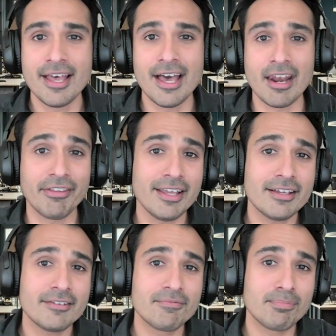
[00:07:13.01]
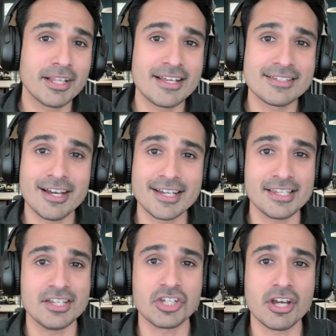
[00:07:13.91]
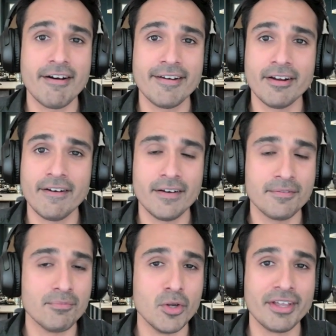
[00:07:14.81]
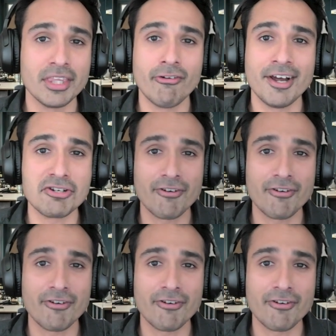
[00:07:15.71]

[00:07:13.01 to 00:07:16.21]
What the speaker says: And I think players like DJI are moving in the right